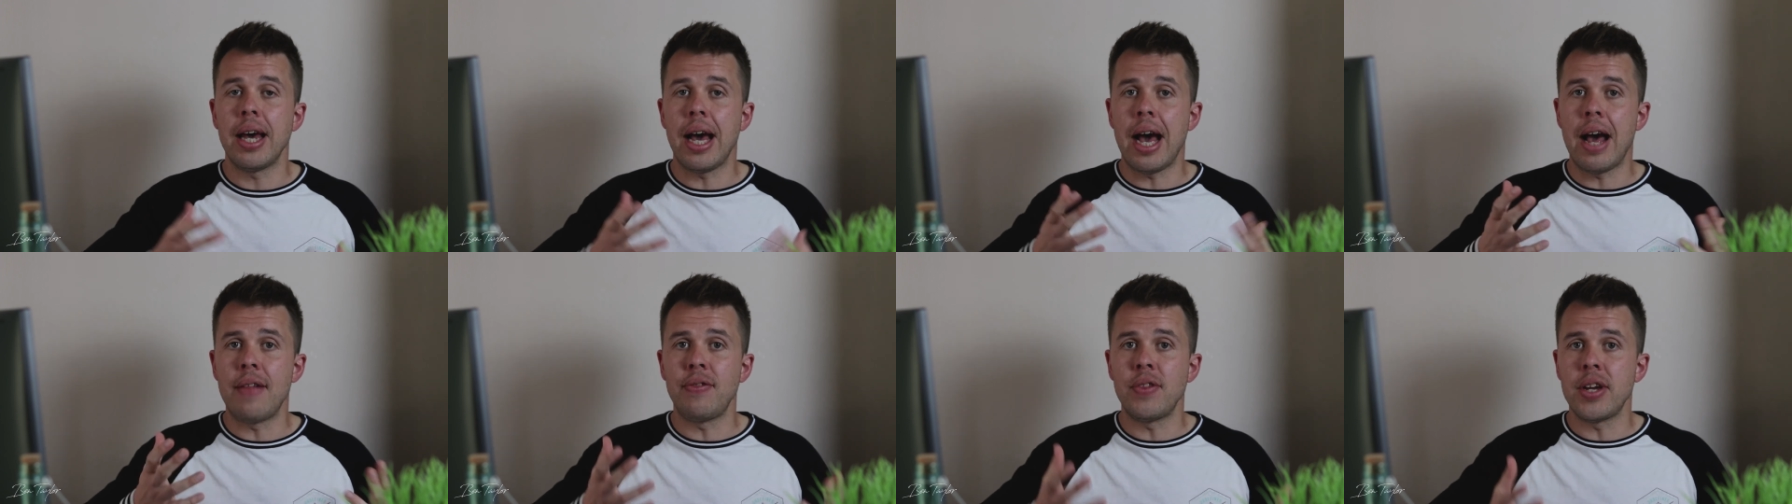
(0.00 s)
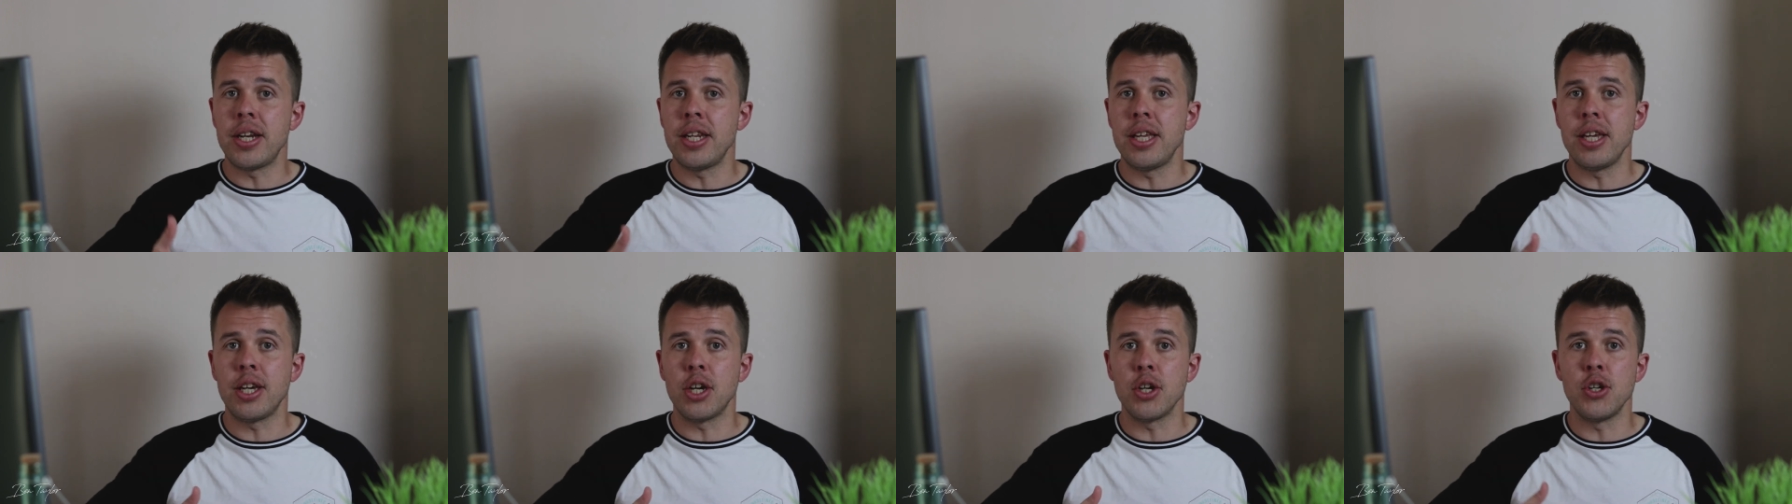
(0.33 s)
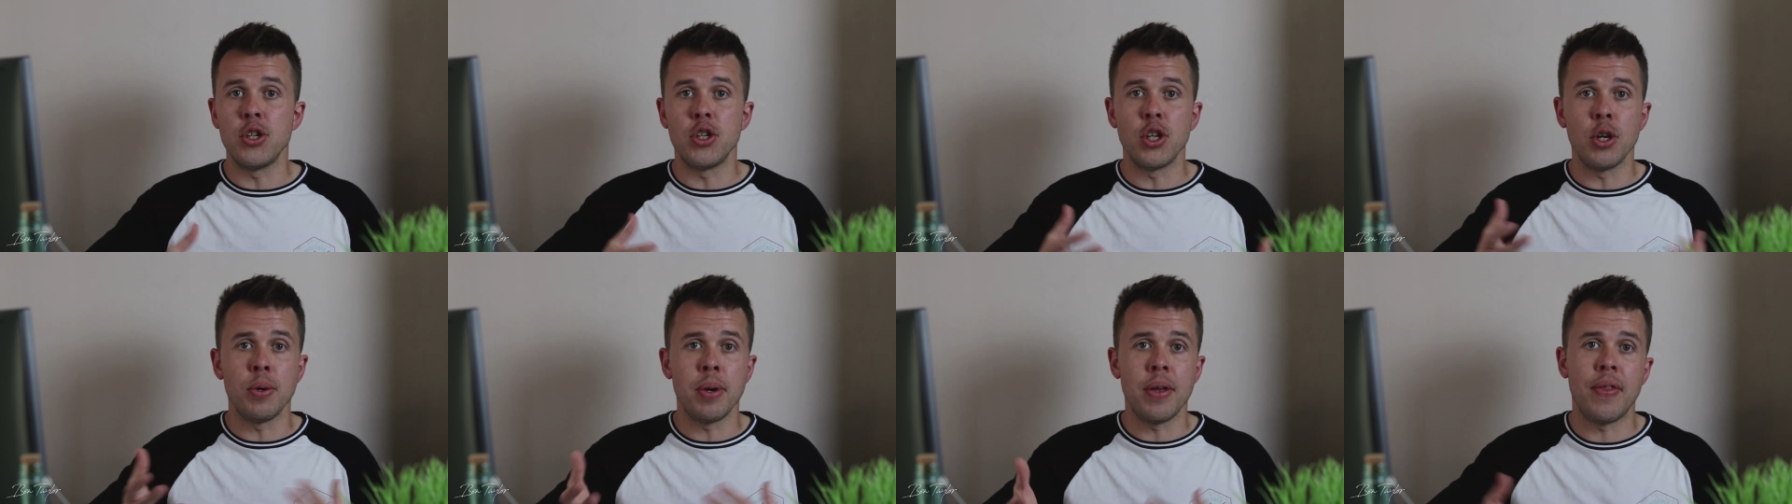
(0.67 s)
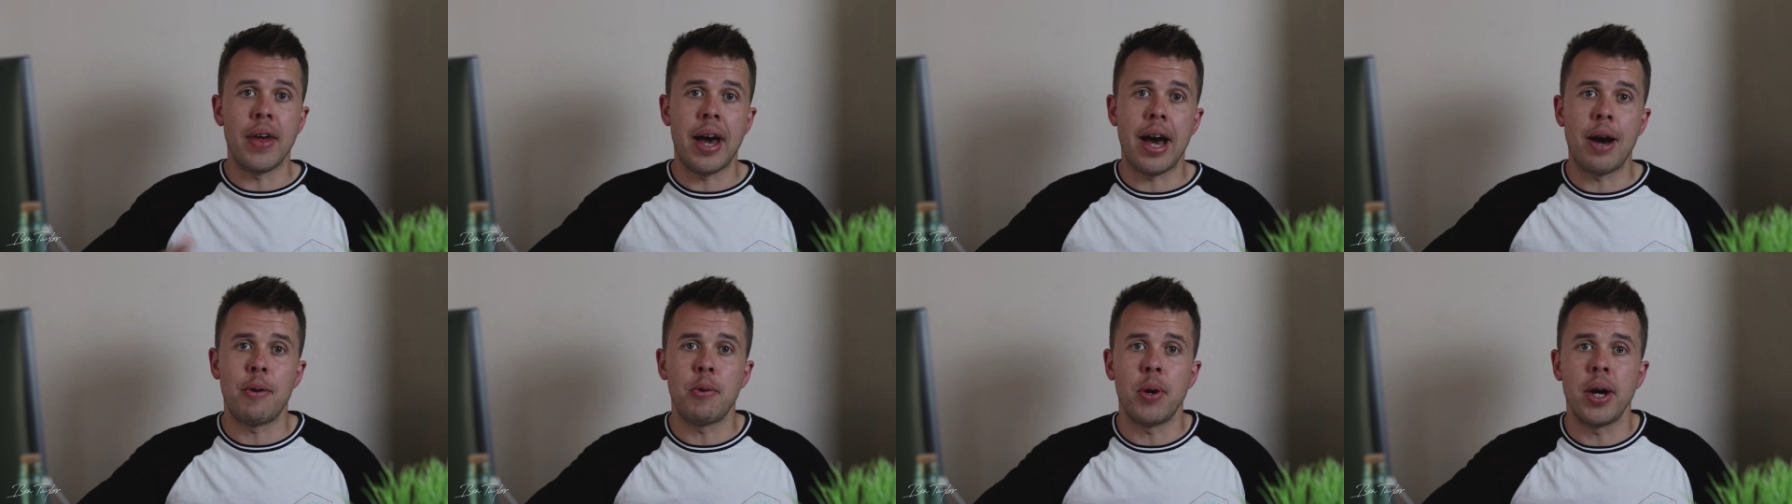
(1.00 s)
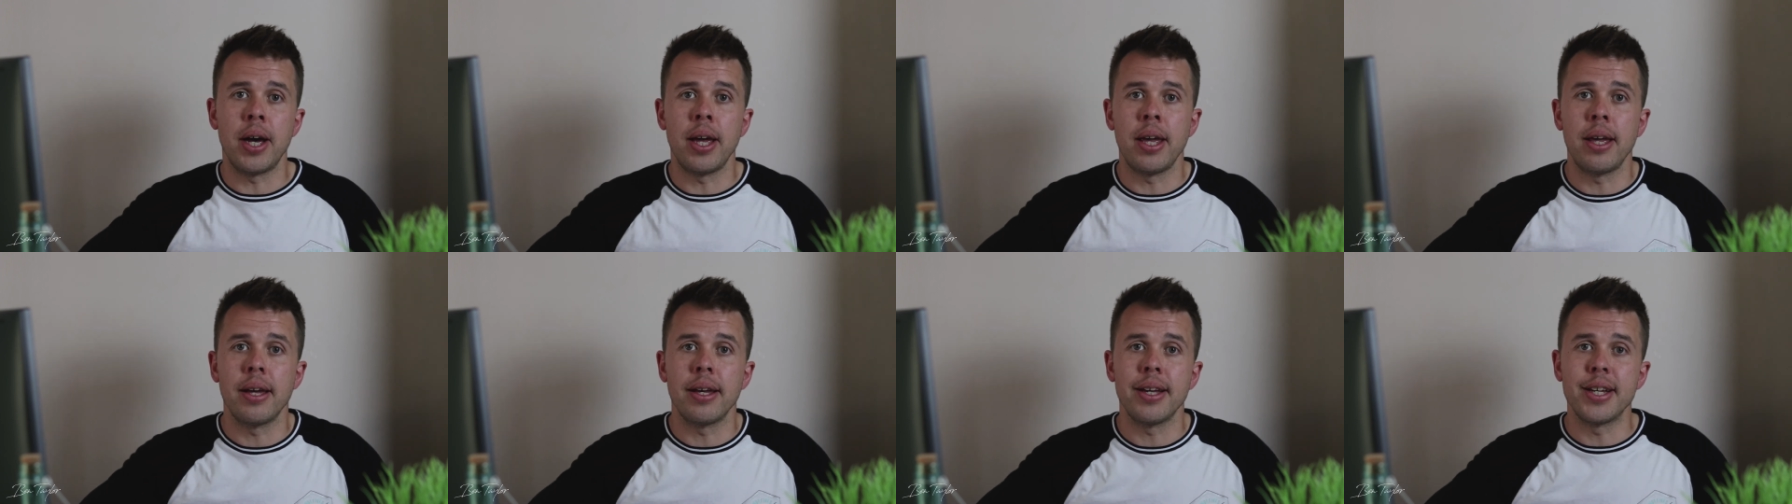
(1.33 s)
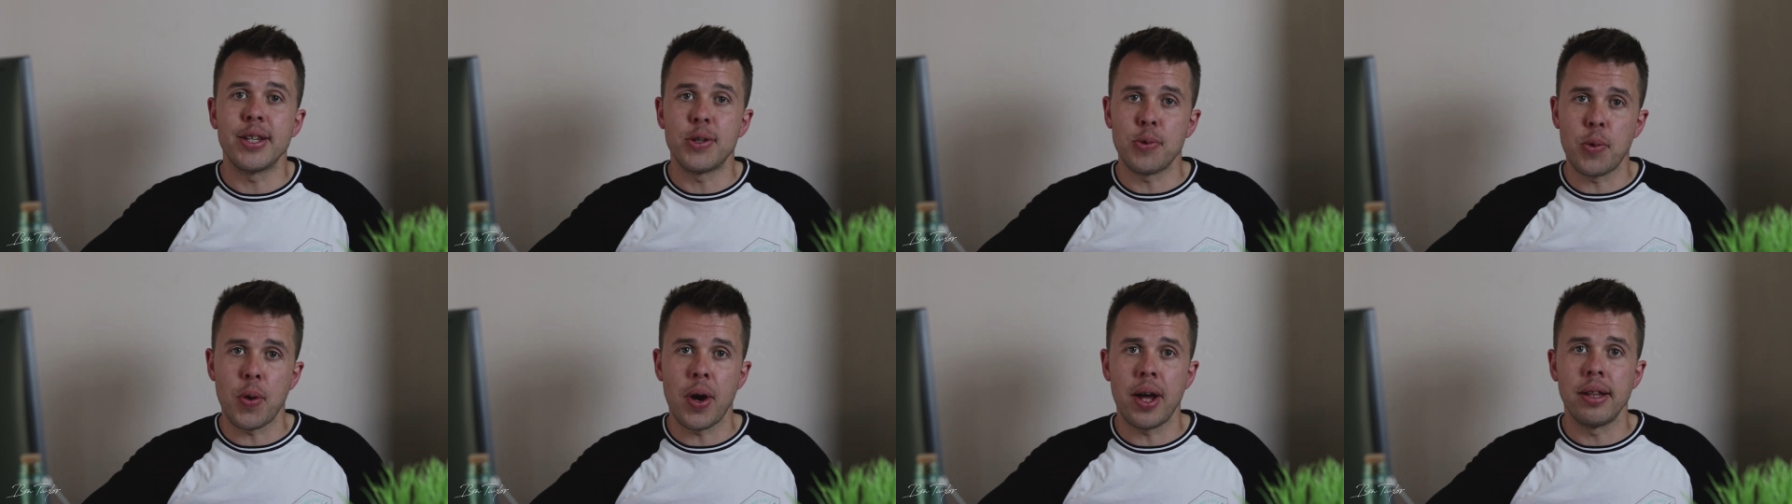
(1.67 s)
and then you can do it that way
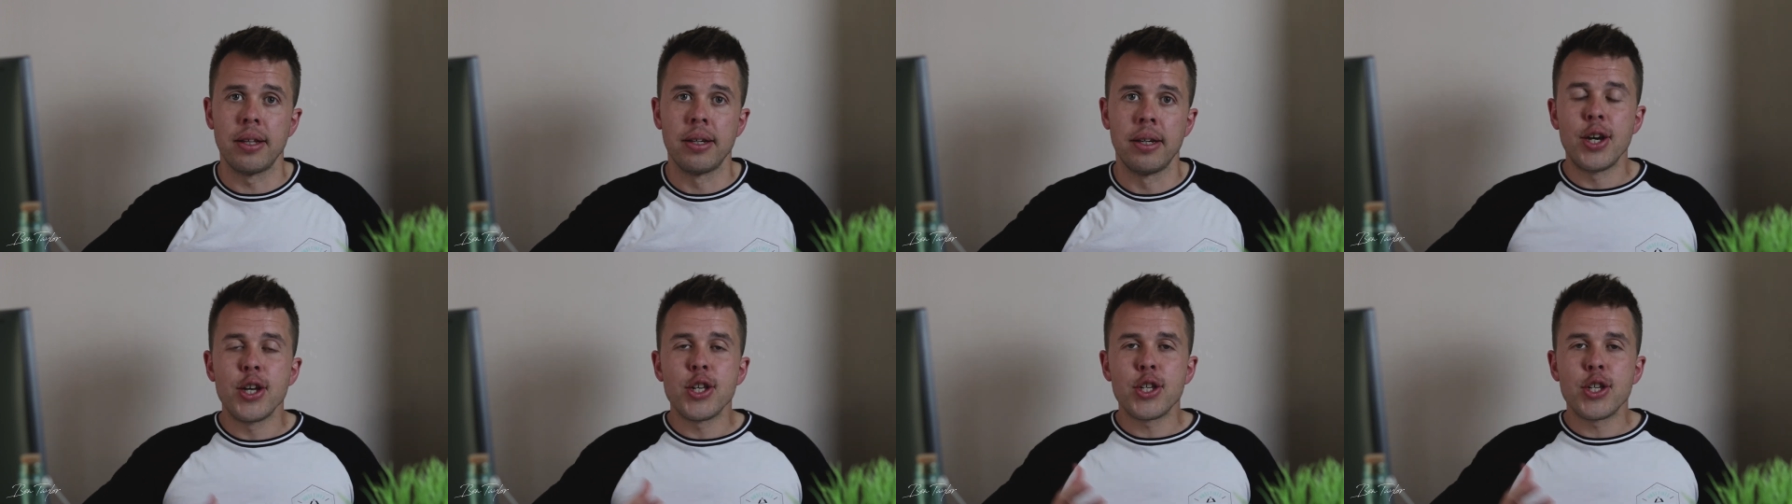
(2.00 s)
as well.